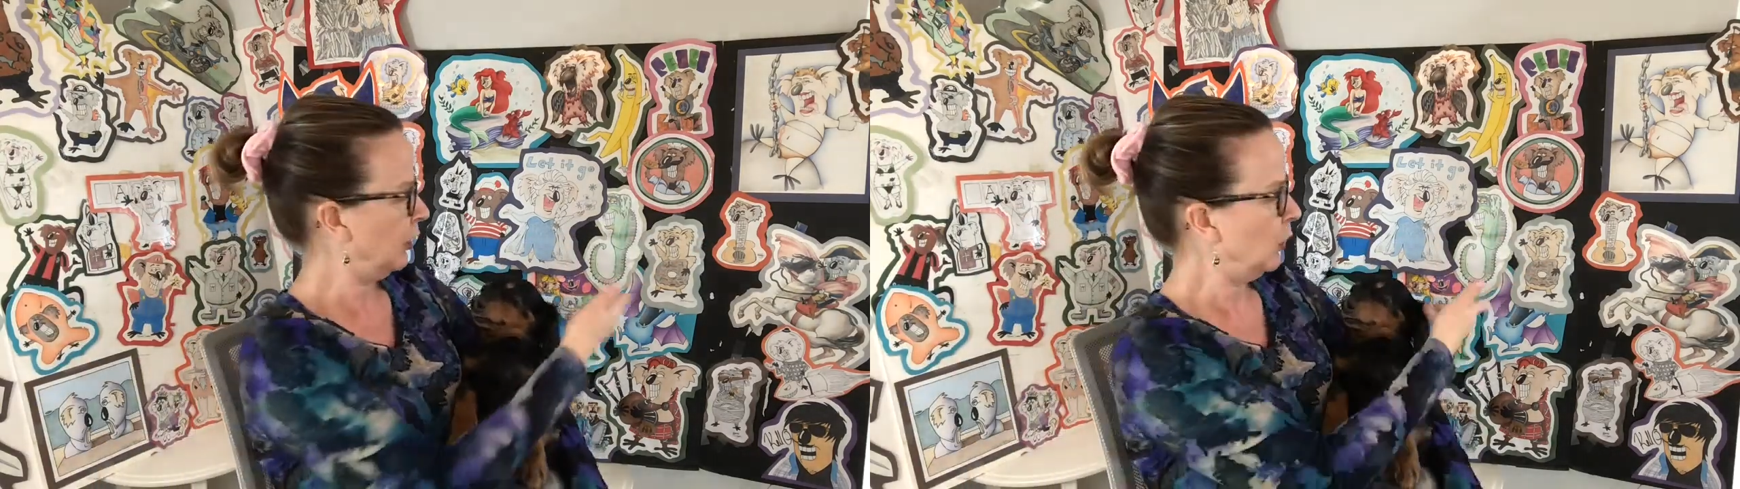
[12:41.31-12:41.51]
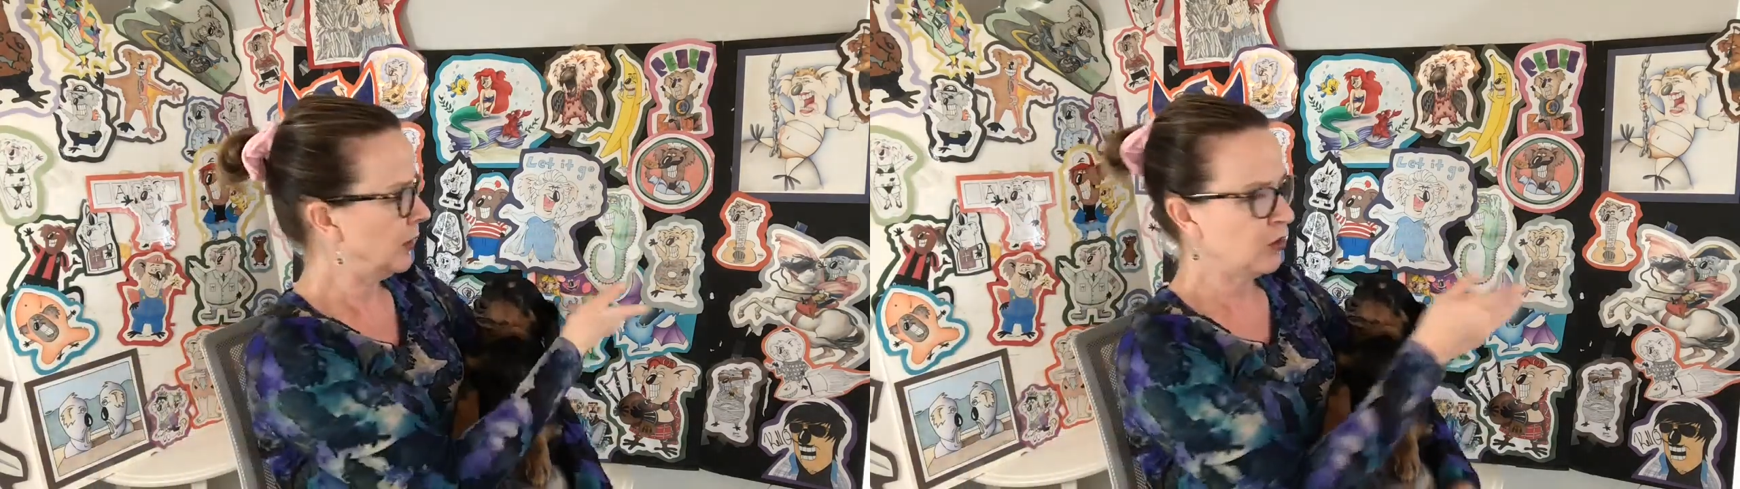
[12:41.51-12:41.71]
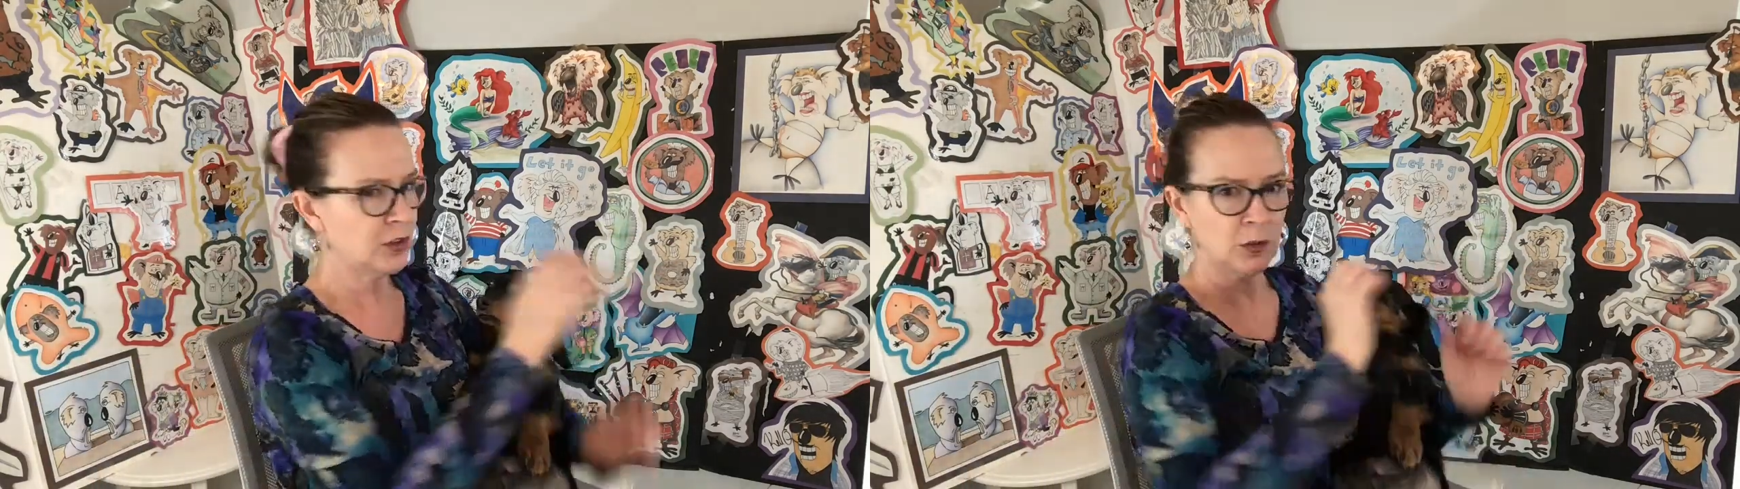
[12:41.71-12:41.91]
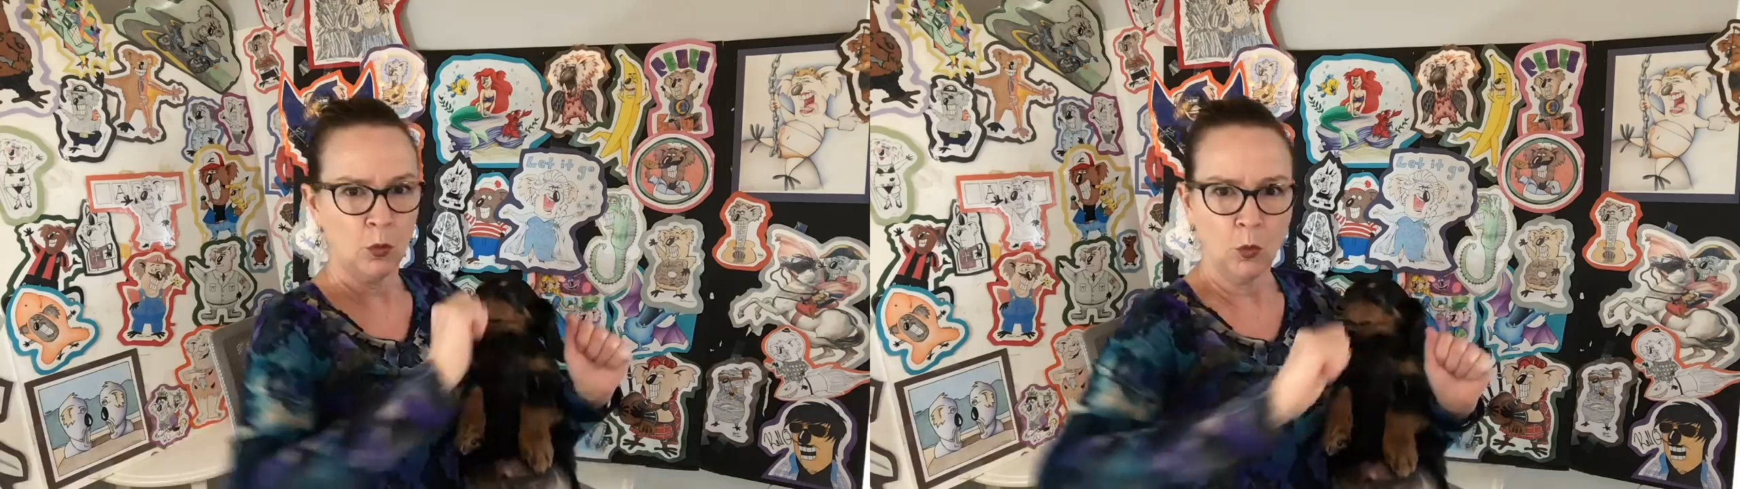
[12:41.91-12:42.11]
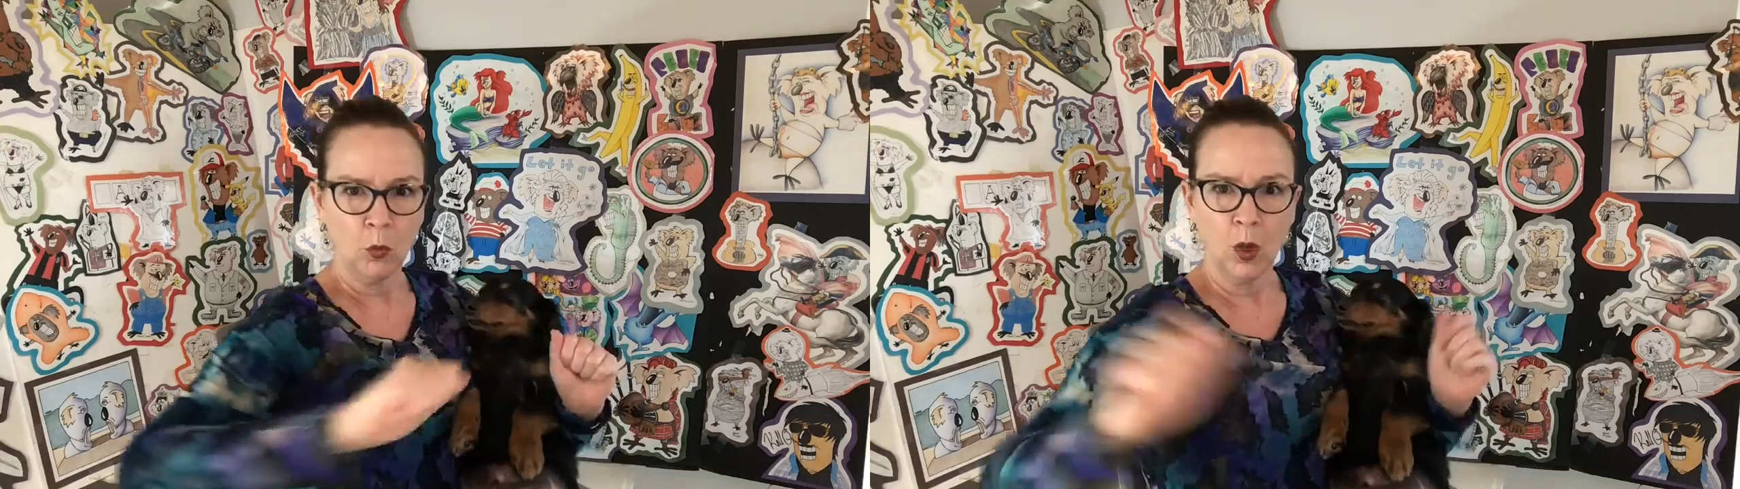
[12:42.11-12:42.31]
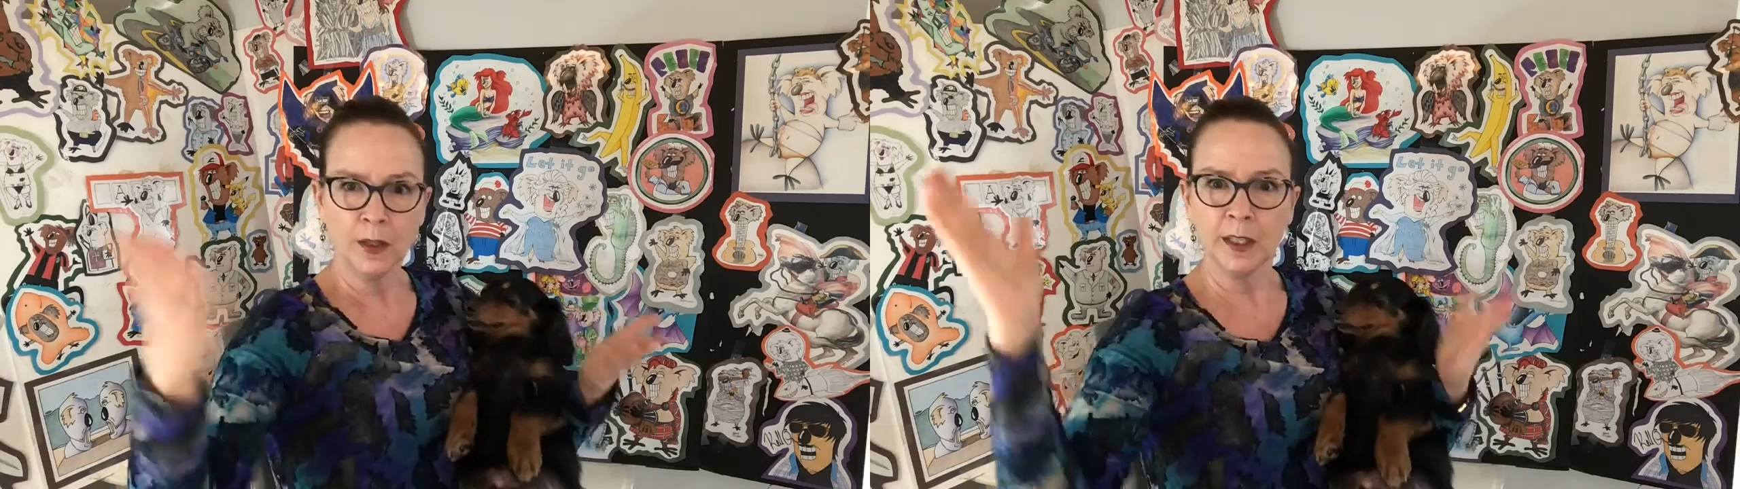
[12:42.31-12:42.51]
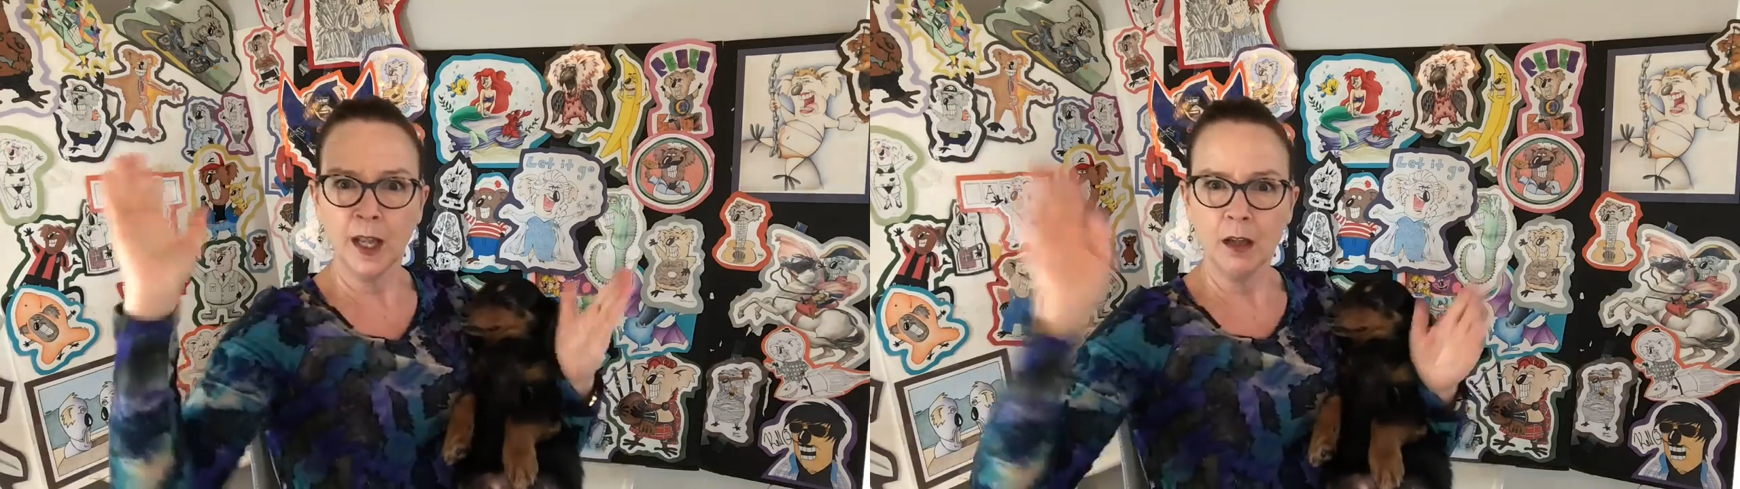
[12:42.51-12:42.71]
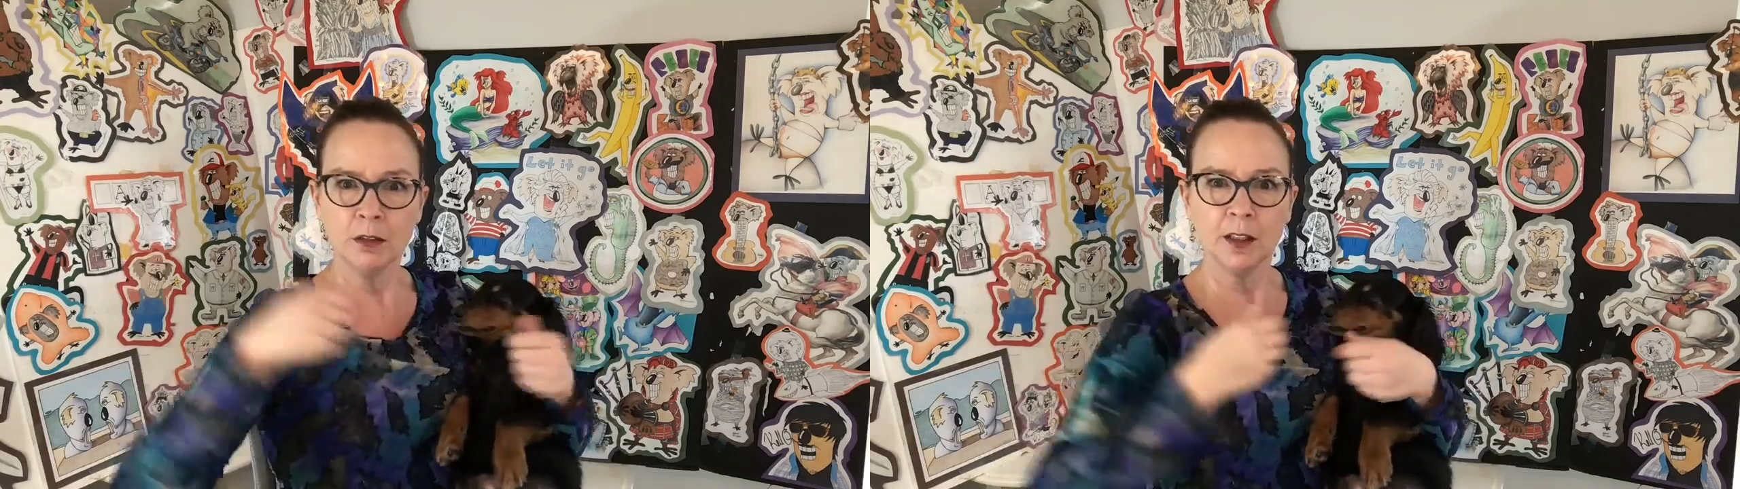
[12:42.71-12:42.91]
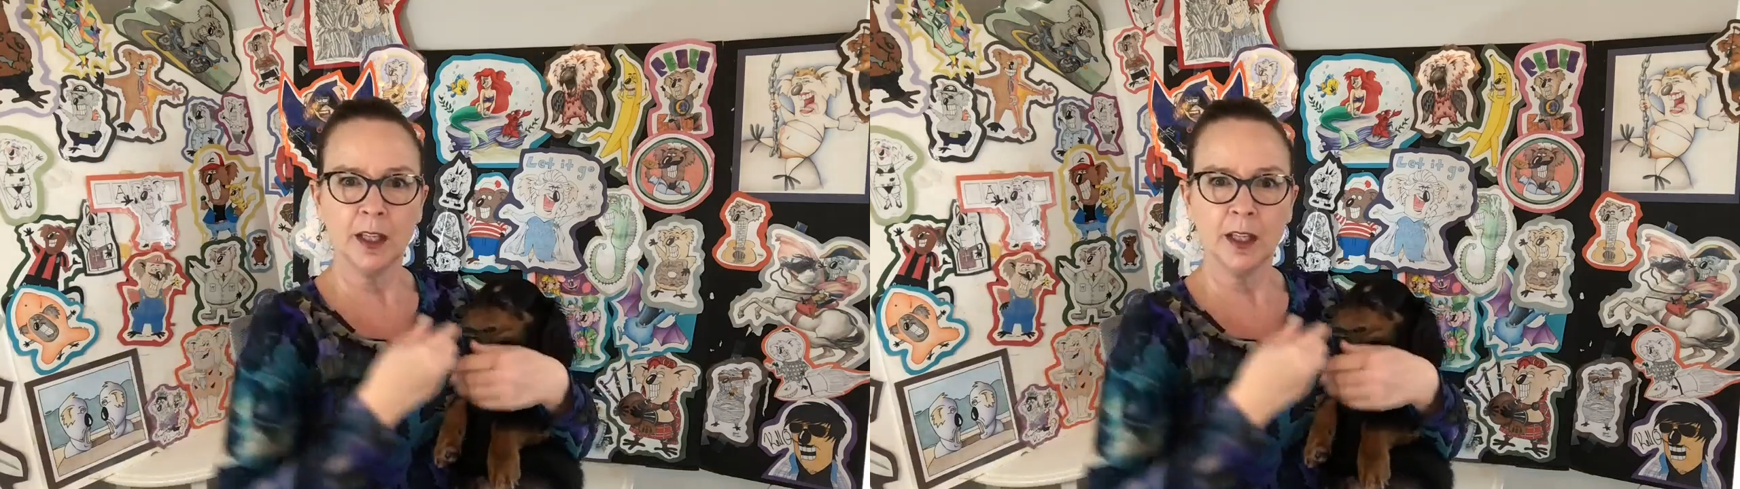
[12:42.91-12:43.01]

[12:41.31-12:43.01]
you can just walk it out